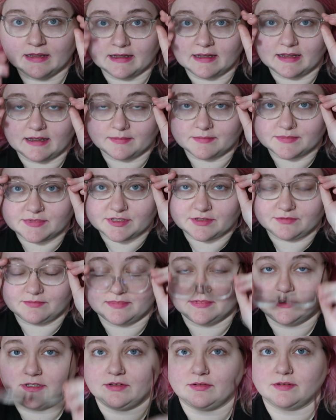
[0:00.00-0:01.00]
I'm
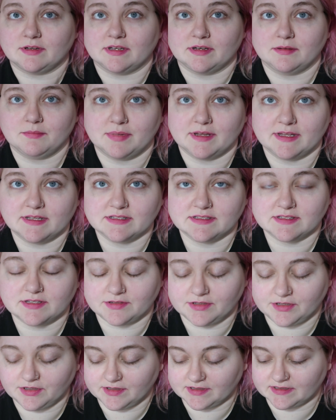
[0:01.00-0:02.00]
zooming you in a bit so
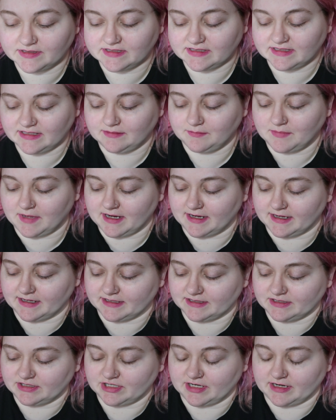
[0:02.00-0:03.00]
you can see
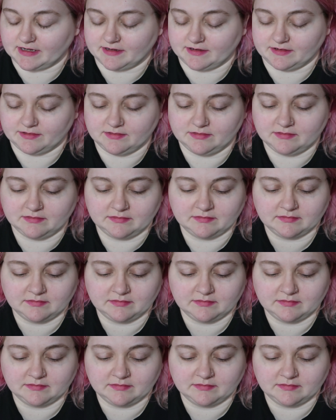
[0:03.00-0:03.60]
my eyeshadow.